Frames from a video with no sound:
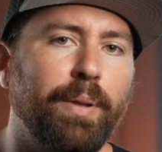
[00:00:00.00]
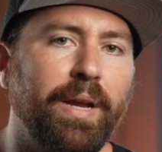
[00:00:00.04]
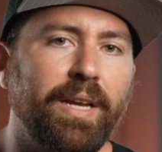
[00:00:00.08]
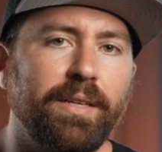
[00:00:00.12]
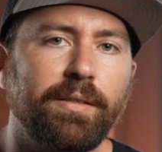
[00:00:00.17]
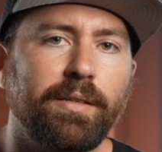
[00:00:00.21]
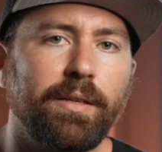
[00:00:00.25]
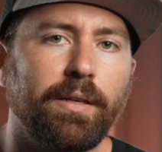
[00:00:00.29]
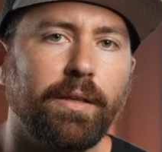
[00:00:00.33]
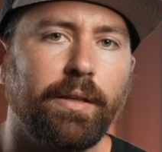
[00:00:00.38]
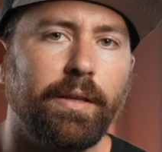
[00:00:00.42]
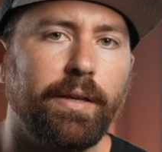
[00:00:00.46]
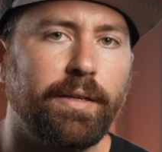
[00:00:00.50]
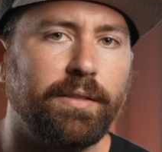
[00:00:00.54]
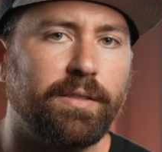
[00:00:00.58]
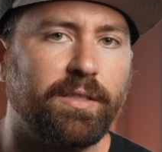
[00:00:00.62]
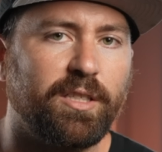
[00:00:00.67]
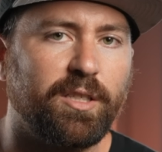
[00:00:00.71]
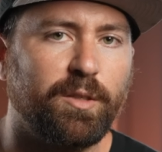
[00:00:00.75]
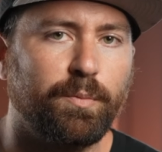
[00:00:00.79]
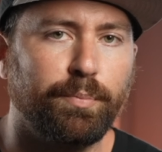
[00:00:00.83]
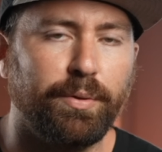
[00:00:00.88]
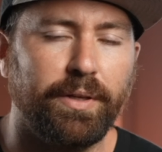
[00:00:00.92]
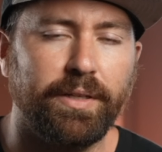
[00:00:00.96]
basically it
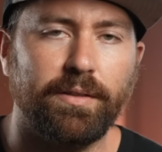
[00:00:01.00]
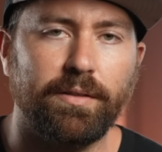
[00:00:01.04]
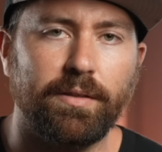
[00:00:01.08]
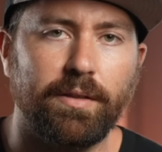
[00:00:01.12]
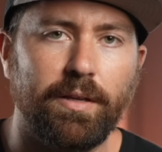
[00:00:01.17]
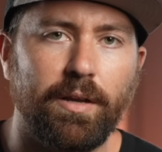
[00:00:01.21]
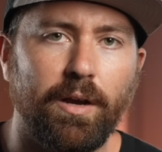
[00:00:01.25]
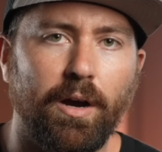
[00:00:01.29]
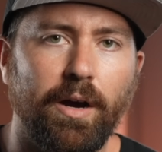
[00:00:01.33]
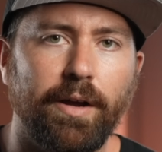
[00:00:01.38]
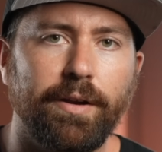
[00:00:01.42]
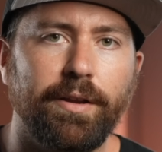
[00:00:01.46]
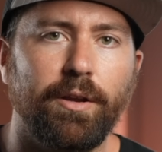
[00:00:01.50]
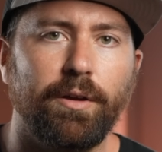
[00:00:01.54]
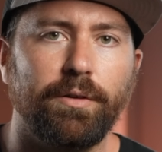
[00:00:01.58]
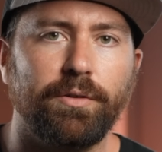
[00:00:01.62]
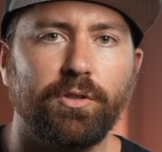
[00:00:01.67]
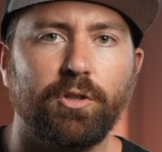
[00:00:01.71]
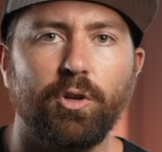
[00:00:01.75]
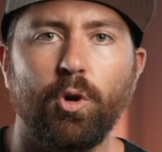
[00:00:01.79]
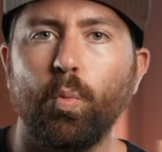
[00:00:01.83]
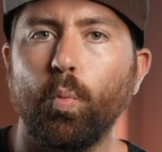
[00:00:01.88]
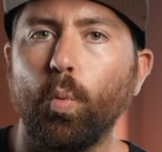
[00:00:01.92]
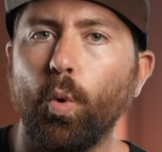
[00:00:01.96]
splits the audio.
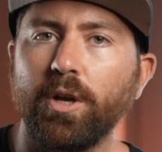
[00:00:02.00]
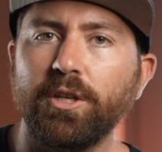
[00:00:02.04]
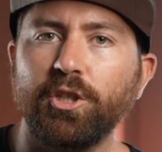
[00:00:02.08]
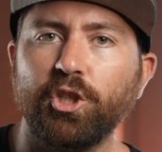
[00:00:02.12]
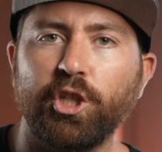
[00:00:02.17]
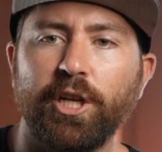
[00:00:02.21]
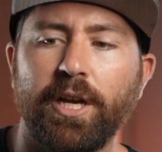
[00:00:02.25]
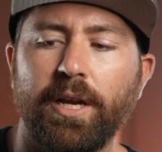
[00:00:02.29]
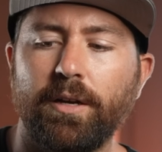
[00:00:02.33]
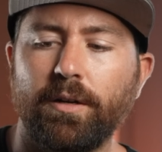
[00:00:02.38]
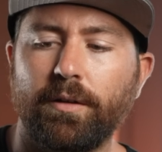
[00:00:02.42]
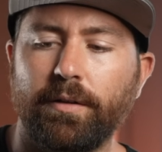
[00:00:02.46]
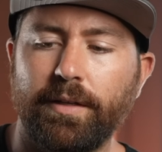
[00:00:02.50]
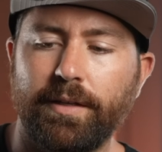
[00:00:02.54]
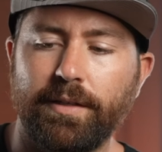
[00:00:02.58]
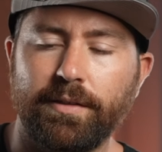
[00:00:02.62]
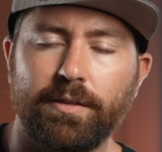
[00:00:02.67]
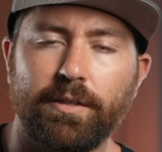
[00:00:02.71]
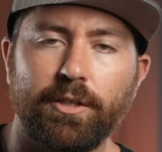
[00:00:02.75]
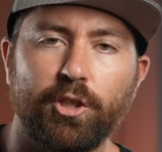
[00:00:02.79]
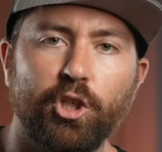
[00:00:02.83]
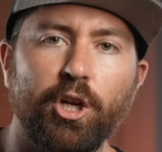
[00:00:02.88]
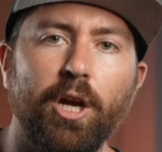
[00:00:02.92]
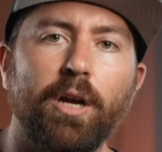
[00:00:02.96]
So one channel is
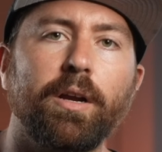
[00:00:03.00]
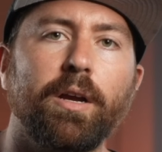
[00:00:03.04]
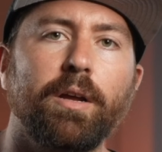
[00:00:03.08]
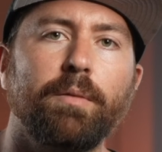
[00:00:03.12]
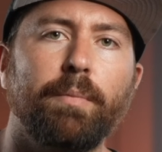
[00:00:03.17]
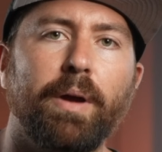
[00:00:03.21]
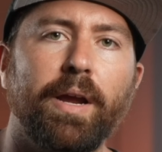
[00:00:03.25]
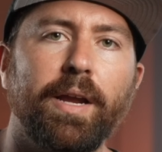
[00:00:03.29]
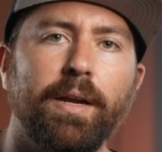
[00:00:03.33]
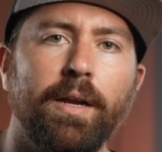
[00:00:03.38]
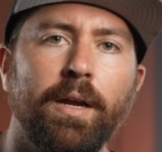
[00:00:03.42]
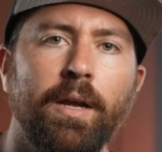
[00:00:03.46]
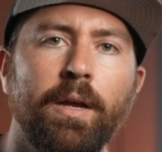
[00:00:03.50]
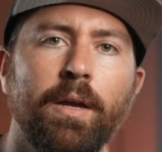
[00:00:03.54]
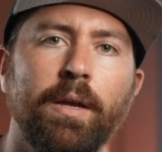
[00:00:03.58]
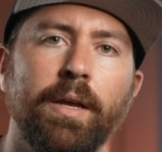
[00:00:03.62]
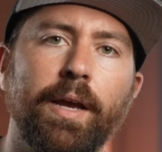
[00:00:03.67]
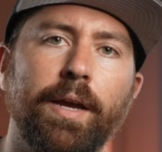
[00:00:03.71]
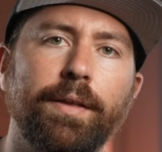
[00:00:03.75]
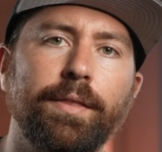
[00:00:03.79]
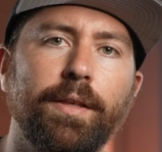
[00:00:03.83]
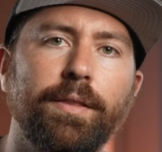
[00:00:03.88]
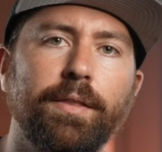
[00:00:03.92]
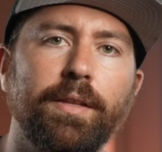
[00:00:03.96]
the shotgun mic
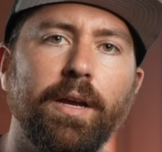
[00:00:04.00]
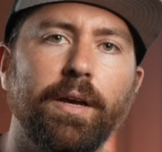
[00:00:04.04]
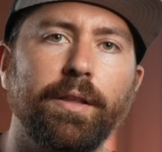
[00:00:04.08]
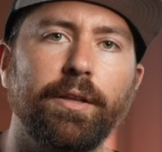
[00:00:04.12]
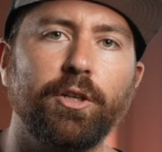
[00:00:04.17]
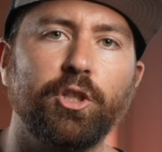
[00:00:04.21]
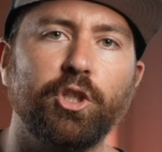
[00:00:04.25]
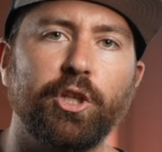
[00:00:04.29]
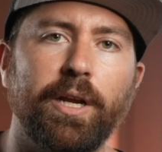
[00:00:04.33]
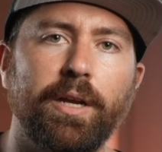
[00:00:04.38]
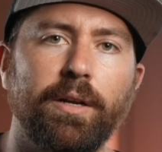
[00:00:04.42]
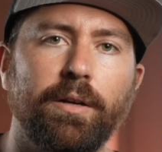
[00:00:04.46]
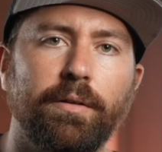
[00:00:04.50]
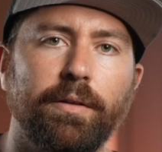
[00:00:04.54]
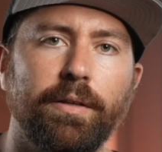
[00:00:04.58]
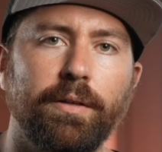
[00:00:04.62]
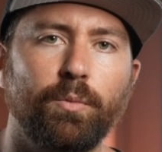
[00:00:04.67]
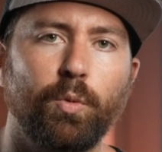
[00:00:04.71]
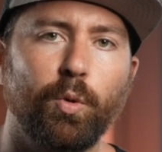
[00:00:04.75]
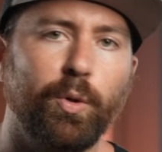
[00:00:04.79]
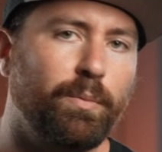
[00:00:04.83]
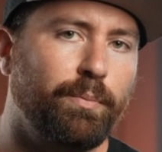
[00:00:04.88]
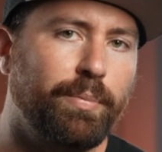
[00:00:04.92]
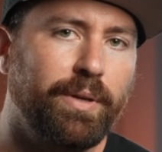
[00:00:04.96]
and then the other channel, it
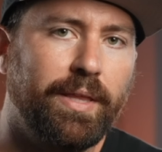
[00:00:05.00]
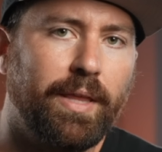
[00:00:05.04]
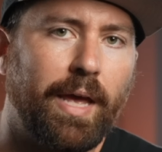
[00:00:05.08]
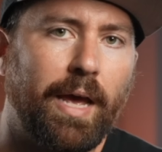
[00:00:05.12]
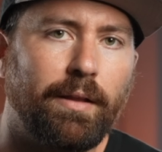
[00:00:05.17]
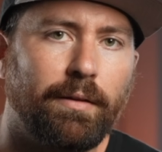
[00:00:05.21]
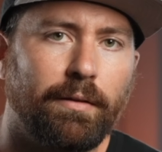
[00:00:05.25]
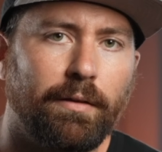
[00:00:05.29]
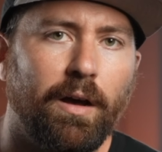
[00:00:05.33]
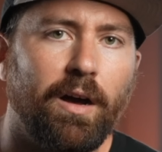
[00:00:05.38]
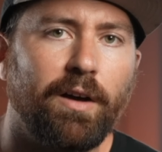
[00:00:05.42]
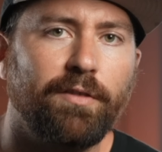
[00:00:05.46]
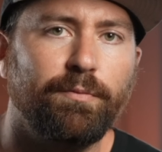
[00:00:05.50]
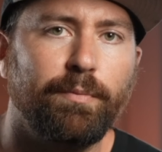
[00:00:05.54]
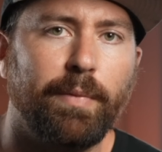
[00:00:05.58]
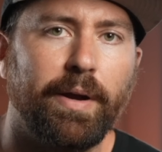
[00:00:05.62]
would be that lav